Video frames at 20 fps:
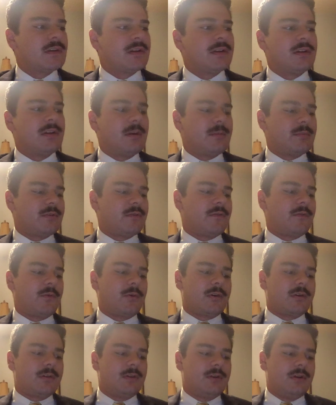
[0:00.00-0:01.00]
number
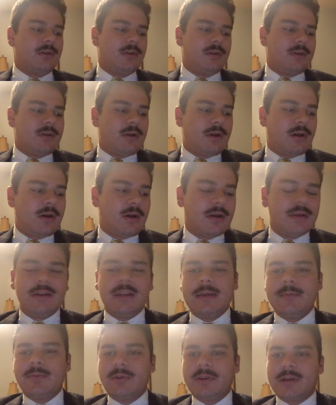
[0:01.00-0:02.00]
four,
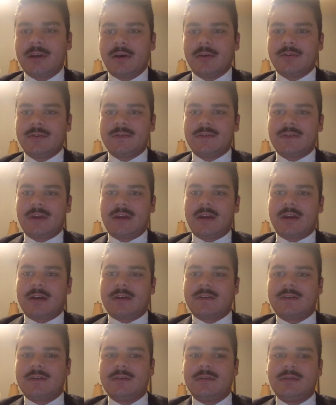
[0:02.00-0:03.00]
enabling others to
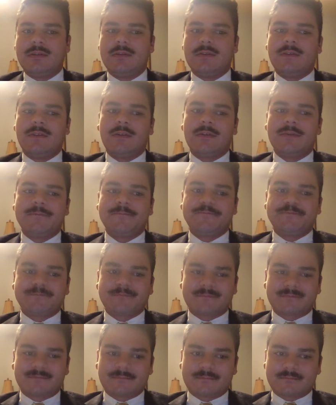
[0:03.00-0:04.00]
act. So
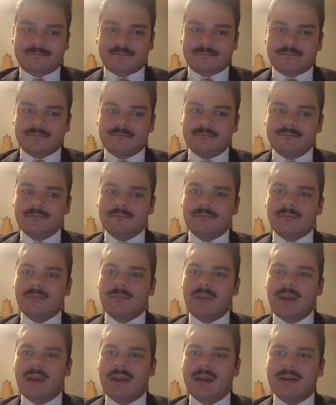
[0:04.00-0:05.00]

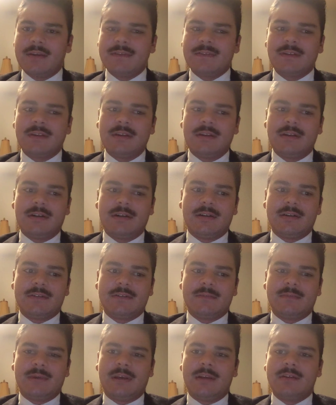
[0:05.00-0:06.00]
as
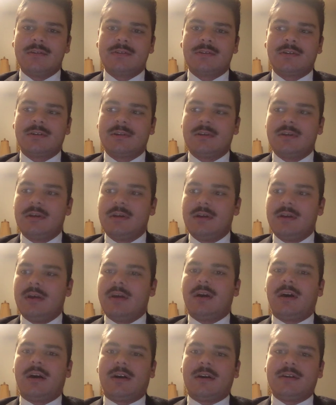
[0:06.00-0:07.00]
a manager,
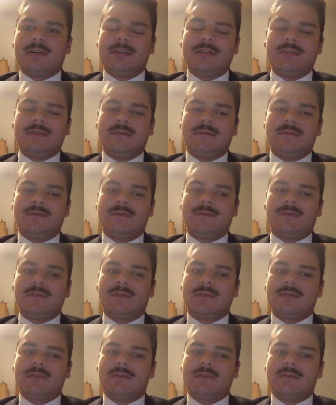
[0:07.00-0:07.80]
I've